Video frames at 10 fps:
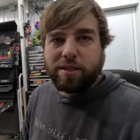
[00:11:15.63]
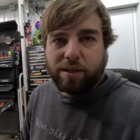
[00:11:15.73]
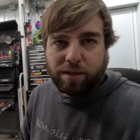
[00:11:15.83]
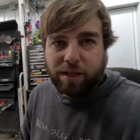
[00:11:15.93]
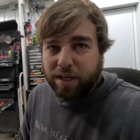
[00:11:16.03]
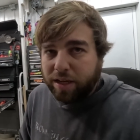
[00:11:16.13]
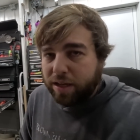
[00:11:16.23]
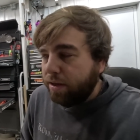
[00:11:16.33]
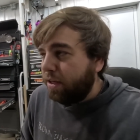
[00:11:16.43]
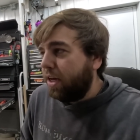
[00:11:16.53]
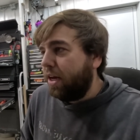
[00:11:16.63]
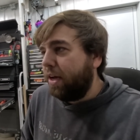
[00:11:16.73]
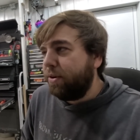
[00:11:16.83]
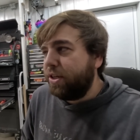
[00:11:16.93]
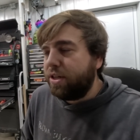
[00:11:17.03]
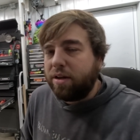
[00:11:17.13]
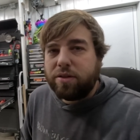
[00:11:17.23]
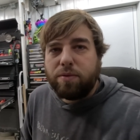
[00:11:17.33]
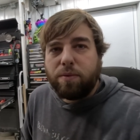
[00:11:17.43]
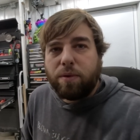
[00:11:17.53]
So I reached
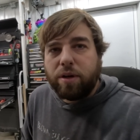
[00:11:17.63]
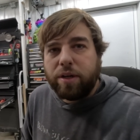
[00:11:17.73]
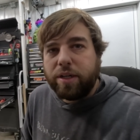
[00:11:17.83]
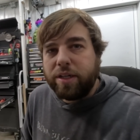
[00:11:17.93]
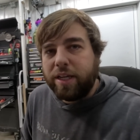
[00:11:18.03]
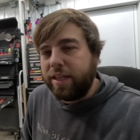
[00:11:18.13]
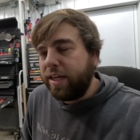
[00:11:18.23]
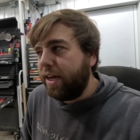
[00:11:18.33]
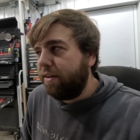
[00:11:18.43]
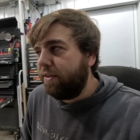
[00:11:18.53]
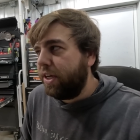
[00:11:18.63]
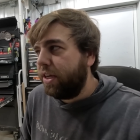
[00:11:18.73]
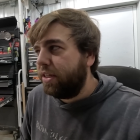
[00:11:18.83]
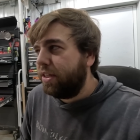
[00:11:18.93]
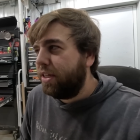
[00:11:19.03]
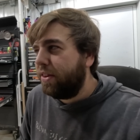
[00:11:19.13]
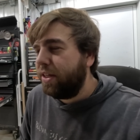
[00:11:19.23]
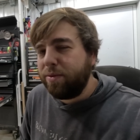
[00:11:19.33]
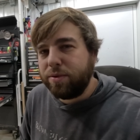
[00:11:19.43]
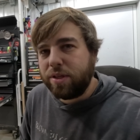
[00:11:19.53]
out to Warn, and they have a
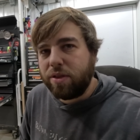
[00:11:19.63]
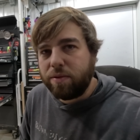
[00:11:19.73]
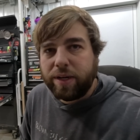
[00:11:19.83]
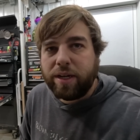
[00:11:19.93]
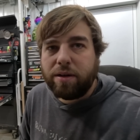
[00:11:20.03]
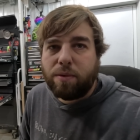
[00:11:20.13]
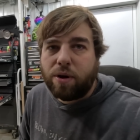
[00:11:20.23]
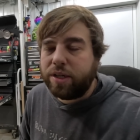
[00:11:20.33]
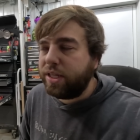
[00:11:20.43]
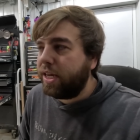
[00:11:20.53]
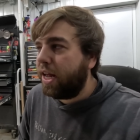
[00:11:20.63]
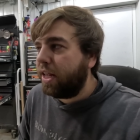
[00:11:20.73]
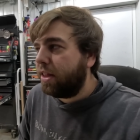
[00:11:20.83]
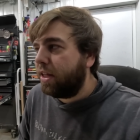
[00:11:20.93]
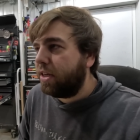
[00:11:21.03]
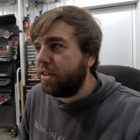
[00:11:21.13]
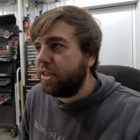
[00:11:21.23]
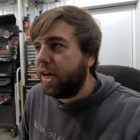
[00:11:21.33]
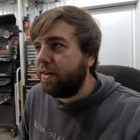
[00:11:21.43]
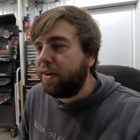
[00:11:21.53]
think it was three year warranty on it.
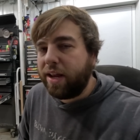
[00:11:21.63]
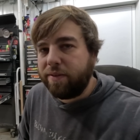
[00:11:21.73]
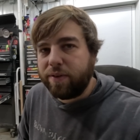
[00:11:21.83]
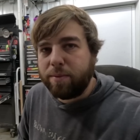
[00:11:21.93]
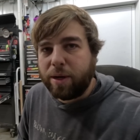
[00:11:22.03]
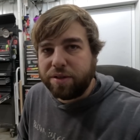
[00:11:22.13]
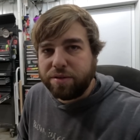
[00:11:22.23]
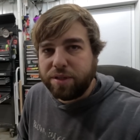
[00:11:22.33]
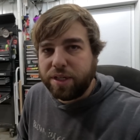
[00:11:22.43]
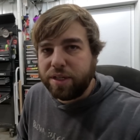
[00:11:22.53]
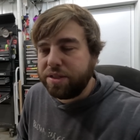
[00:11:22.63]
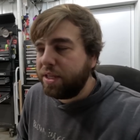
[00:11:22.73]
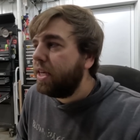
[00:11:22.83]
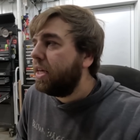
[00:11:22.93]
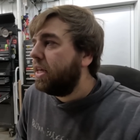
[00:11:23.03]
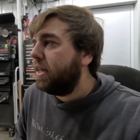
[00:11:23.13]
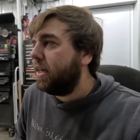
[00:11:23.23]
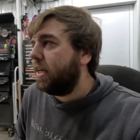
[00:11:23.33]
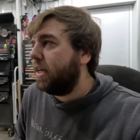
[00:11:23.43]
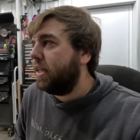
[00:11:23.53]
Luckily, I've had it for about two years,
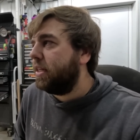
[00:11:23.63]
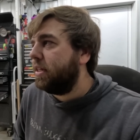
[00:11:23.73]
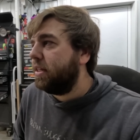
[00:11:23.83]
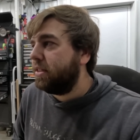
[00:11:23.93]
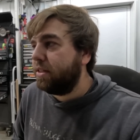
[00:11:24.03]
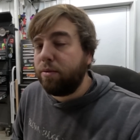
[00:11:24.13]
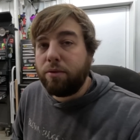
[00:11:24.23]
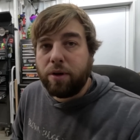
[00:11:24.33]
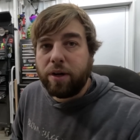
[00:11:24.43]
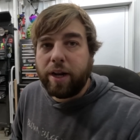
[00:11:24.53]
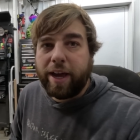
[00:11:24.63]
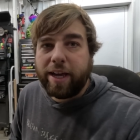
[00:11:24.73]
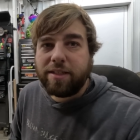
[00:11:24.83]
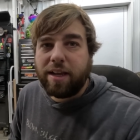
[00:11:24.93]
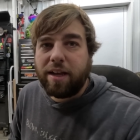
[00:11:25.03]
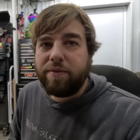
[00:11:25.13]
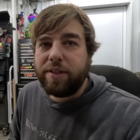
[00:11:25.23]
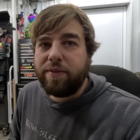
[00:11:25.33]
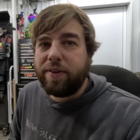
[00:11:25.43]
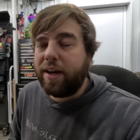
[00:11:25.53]
and this is a Warn Axon
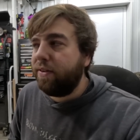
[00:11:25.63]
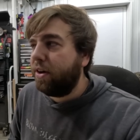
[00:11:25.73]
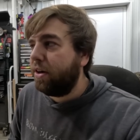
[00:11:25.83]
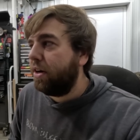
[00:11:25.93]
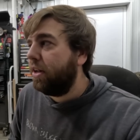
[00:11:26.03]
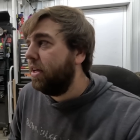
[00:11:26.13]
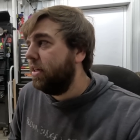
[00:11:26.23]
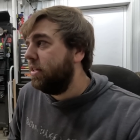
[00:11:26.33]
5500.